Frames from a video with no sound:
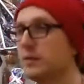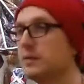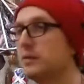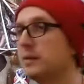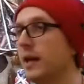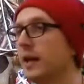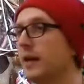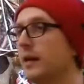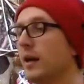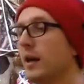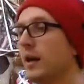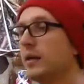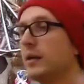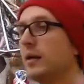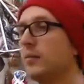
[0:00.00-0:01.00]
Jai
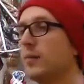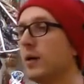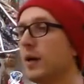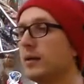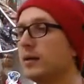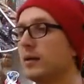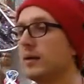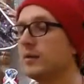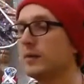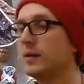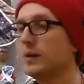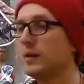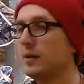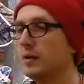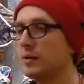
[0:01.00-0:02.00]
Radha
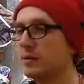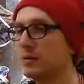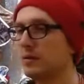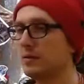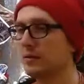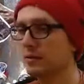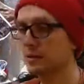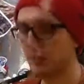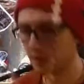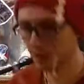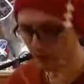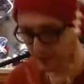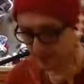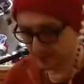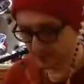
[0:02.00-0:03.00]
Madhava
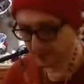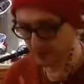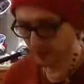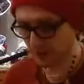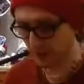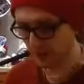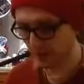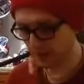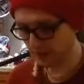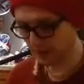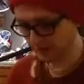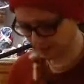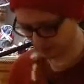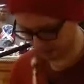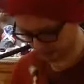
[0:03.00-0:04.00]
Kunja
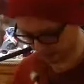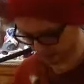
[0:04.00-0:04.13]
Bihari